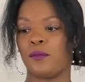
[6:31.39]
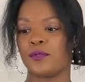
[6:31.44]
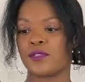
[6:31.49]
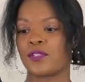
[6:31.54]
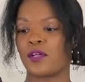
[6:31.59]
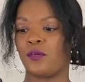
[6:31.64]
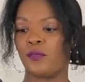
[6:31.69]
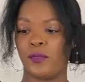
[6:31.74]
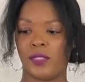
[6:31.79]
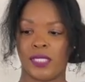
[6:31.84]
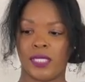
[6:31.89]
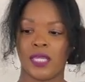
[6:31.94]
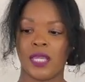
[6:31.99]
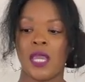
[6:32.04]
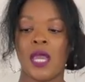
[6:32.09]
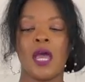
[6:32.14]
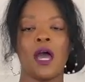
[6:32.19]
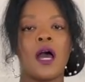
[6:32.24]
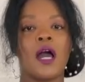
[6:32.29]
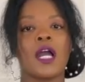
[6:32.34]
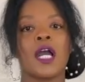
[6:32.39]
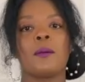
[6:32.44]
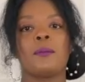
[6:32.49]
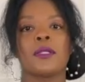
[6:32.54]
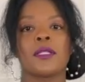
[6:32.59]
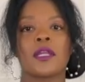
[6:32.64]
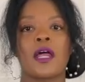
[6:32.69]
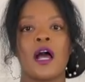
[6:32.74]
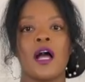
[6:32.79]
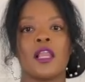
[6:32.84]
It was only a
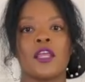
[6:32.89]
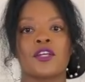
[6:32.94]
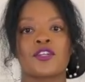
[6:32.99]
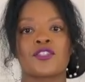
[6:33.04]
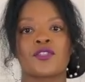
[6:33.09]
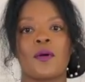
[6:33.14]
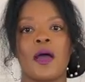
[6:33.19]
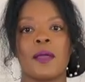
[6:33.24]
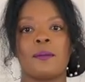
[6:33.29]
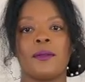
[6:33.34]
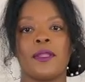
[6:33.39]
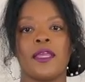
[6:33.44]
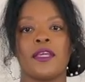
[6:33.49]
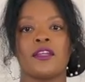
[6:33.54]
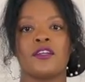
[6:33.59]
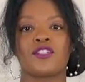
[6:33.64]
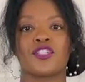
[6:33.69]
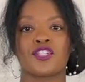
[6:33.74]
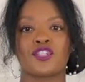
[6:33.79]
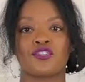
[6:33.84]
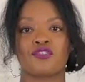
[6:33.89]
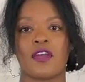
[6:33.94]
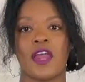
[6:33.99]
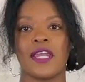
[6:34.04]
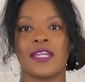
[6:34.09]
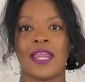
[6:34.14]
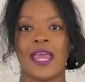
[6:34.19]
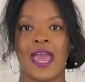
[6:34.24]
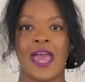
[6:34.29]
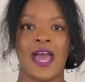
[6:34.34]
couple of dollars, so I plan on just
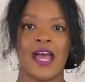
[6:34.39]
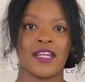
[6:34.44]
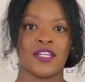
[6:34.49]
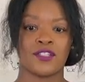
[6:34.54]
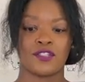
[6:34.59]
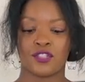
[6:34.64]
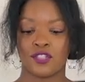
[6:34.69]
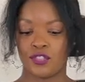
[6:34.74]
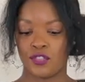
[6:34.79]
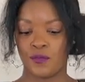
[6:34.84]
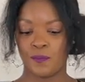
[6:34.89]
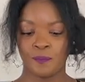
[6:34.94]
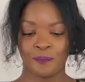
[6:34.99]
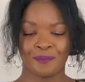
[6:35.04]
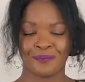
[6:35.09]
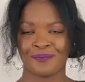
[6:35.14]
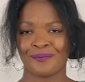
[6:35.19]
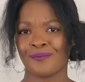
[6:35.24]
trying to add it to